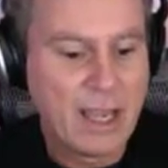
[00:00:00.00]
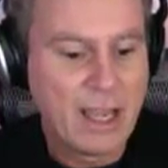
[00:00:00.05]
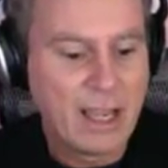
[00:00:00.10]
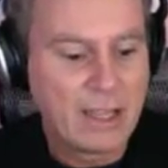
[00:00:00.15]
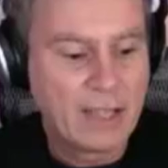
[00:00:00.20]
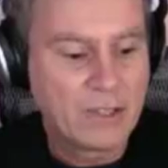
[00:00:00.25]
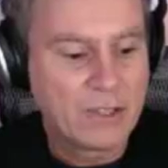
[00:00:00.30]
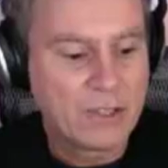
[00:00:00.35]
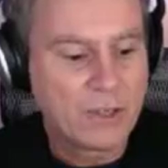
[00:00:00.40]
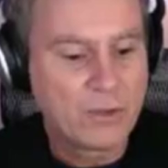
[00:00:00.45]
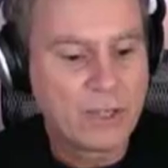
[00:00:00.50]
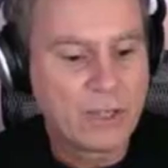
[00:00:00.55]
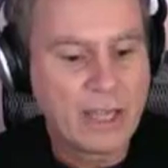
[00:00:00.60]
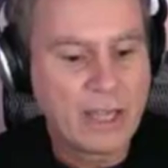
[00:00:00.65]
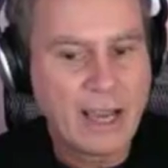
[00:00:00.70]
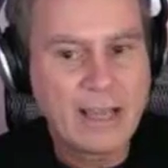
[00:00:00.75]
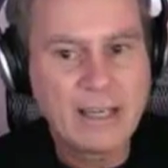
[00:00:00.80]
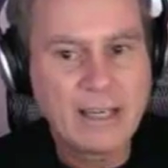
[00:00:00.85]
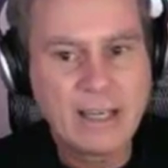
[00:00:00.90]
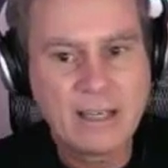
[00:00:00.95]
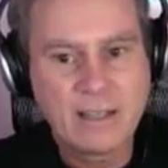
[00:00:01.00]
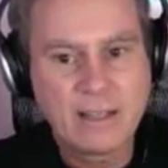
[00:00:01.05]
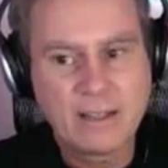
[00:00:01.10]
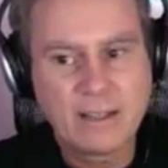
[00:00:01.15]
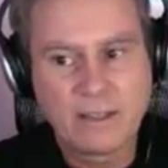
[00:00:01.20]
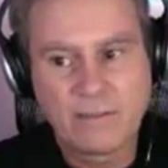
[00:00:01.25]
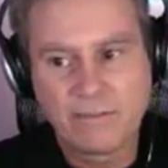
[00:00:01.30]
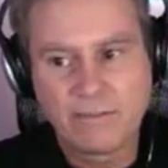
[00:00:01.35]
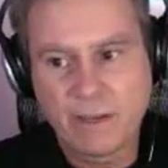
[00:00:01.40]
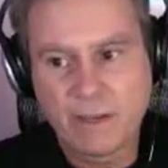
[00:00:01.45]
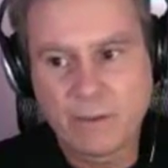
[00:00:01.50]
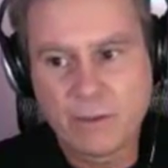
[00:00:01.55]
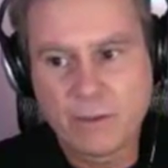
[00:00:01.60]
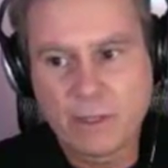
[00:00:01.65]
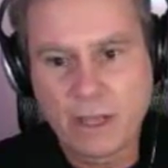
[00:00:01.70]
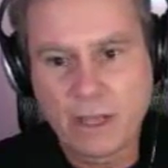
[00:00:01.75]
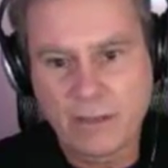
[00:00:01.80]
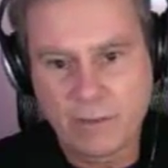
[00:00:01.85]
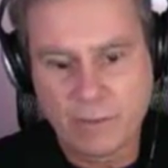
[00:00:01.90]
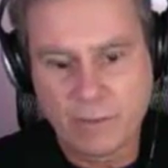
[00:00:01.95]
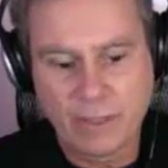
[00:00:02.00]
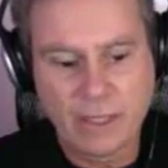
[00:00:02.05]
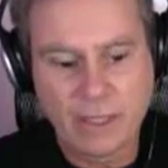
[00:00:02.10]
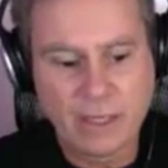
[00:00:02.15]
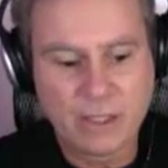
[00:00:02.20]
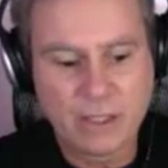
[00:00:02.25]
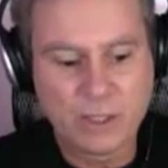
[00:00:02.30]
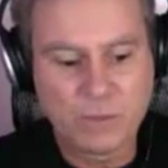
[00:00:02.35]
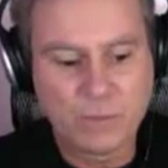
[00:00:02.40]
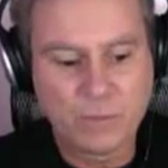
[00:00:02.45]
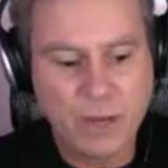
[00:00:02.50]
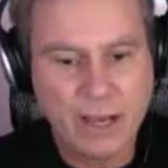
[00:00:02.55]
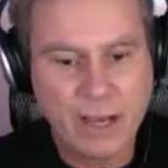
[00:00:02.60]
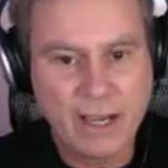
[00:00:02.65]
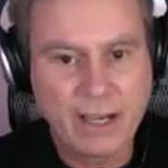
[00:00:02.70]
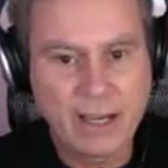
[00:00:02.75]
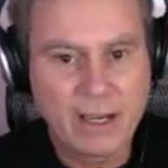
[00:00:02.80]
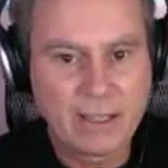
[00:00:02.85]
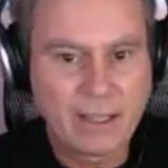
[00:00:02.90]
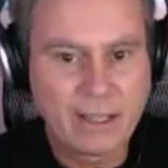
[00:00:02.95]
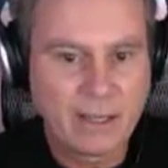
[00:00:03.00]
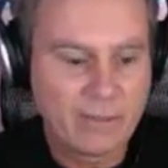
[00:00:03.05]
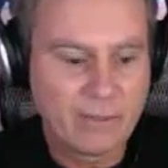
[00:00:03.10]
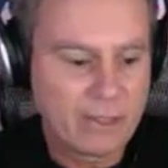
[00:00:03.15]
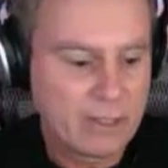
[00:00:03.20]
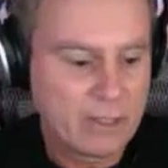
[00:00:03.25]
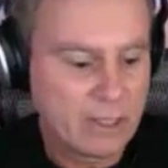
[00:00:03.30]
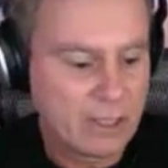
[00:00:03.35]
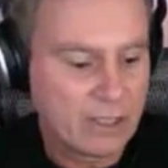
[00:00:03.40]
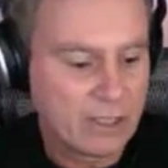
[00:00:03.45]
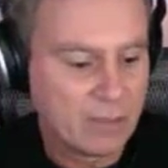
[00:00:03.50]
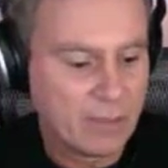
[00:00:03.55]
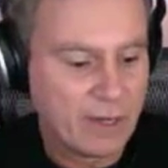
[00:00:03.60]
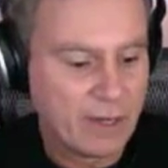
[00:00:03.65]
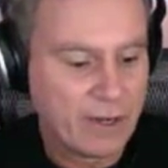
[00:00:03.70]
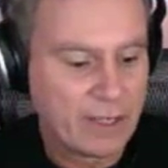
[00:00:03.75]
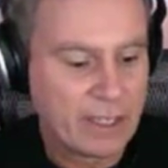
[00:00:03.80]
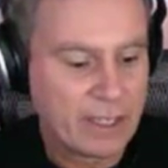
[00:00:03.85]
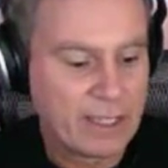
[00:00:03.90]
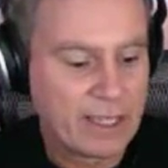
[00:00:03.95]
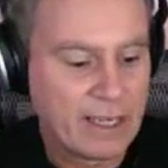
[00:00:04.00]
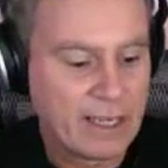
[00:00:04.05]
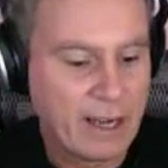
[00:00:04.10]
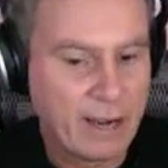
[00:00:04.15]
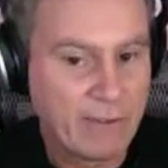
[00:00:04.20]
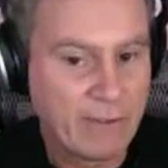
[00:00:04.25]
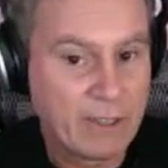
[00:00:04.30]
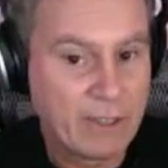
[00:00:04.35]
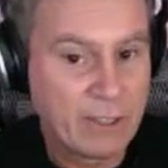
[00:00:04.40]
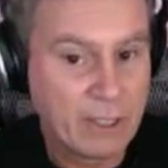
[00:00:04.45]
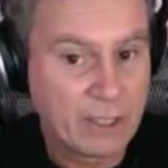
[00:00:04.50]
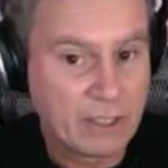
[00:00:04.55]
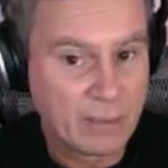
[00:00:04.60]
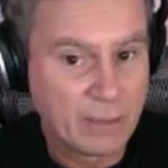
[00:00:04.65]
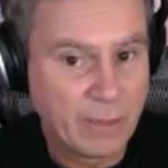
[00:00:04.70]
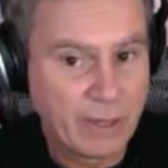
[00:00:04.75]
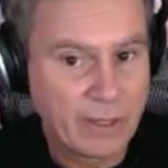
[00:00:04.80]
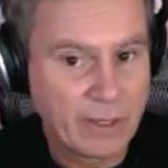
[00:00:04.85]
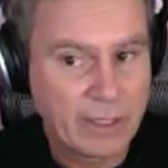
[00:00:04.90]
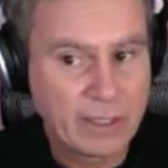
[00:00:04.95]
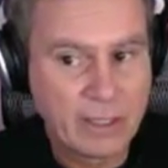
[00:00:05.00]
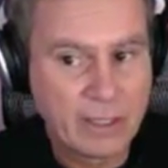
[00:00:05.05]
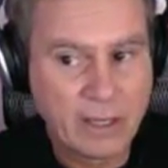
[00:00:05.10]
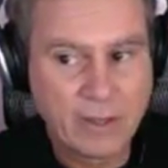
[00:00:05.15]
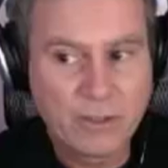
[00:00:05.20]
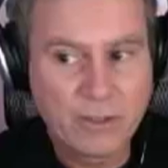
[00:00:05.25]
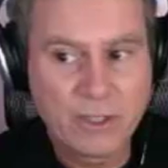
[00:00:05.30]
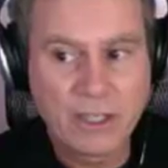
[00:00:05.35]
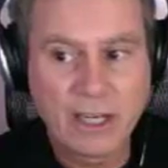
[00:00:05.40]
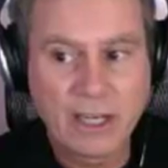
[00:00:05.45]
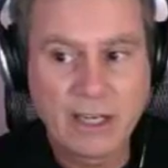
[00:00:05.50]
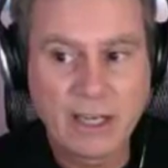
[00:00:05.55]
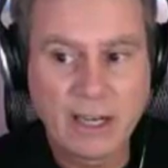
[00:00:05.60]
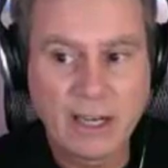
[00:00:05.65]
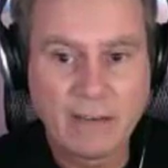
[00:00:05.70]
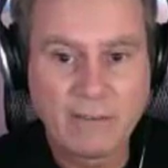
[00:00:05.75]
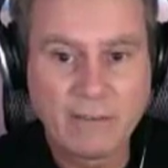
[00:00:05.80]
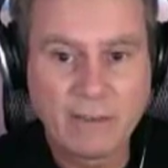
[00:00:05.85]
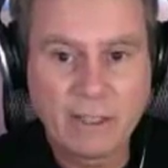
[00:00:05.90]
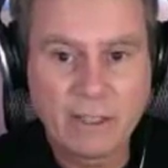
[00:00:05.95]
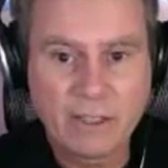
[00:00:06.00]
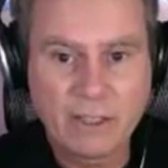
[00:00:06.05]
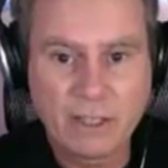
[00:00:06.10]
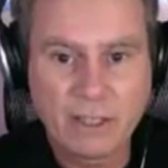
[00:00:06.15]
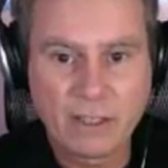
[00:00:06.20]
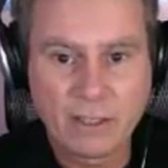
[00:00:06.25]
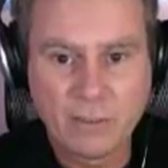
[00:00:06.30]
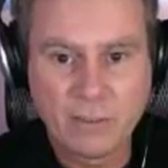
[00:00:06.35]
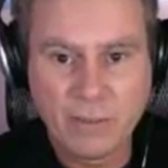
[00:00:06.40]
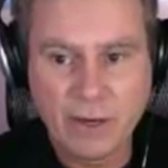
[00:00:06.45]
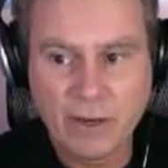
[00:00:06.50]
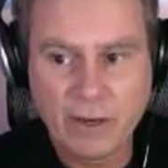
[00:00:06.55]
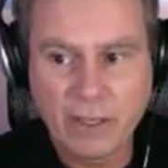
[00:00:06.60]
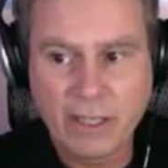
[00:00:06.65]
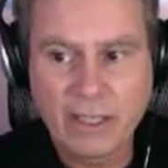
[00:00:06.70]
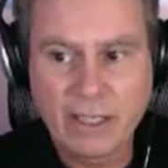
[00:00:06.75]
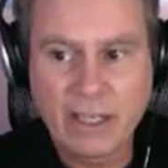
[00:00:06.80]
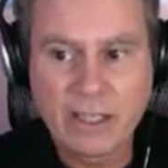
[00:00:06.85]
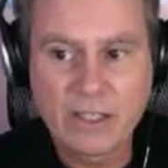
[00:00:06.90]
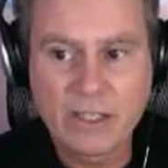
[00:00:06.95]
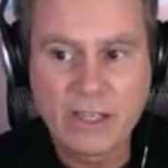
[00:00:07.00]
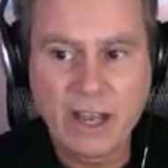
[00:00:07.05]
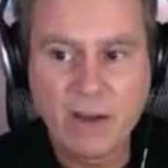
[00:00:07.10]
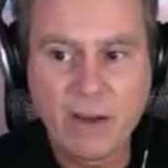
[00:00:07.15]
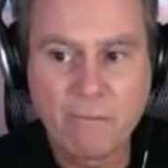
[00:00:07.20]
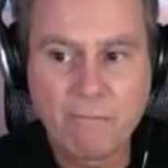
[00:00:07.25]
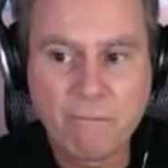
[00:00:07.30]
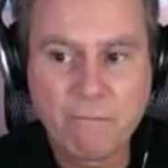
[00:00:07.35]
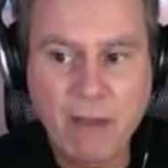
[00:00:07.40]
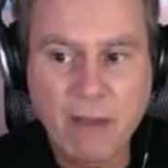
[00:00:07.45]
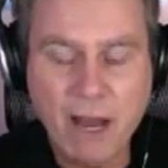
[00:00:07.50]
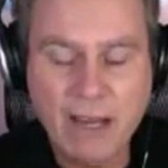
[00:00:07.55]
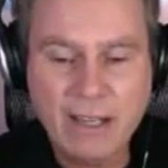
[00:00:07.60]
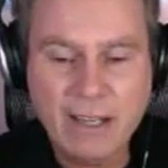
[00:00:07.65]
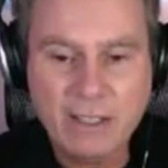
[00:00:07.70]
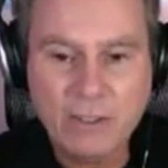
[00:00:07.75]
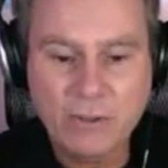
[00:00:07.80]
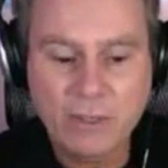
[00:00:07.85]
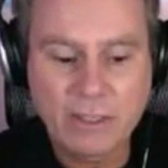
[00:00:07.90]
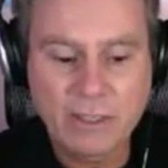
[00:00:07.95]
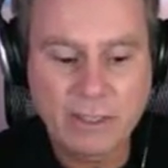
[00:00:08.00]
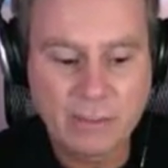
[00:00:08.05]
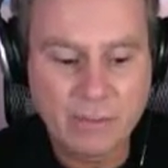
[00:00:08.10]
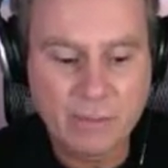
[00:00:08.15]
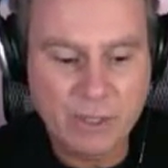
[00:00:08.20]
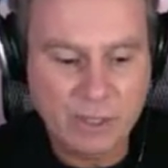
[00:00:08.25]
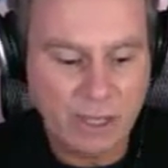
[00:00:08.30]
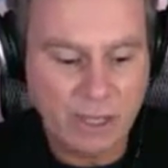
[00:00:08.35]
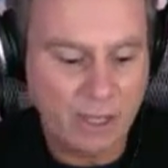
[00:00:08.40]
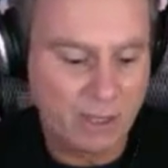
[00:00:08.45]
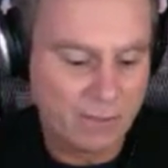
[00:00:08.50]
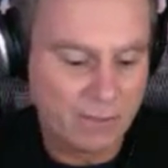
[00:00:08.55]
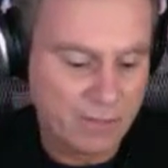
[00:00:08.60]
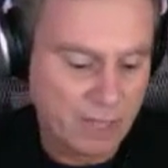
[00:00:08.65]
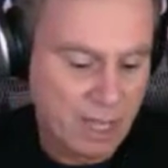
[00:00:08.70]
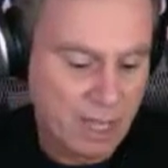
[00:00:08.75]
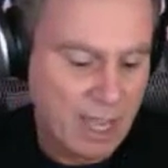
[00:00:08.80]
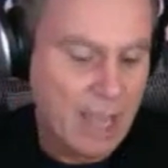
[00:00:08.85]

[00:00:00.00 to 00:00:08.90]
And so the idea that the federal government is spying on every single American, and every single American knows it, and every single American is now monitoring themselves